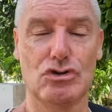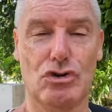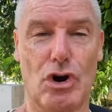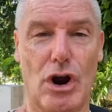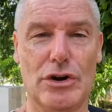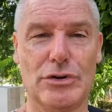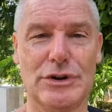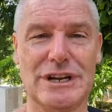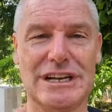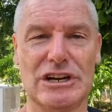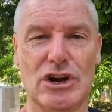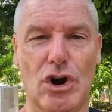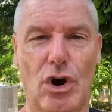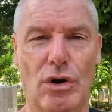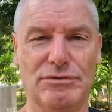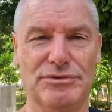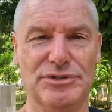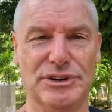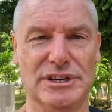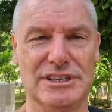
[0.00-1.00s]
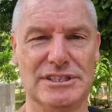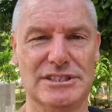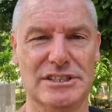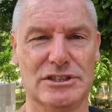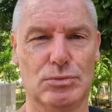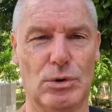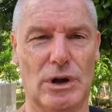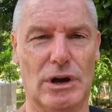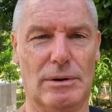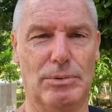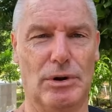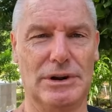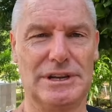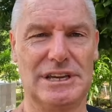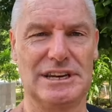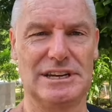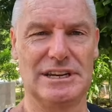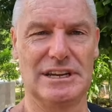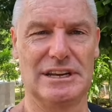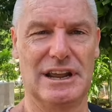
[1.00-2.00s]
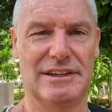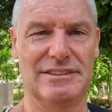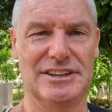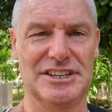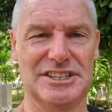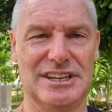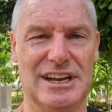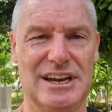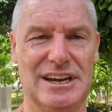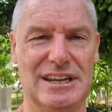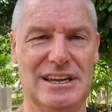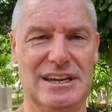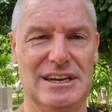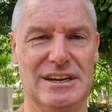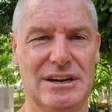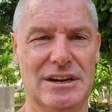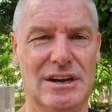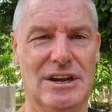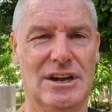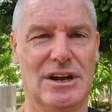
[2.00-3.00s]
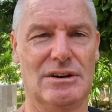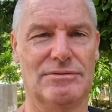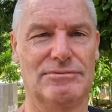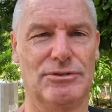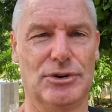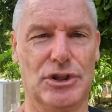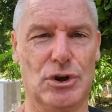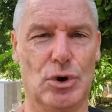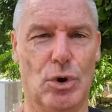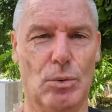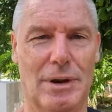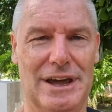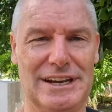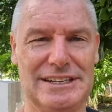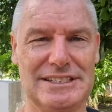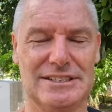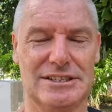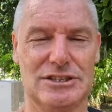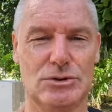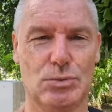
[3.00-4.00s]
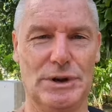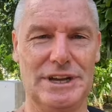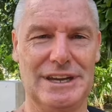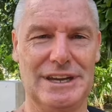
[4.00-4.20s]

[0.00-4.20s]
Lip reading: growing in confidence as well by getting another start here for the All Blacks this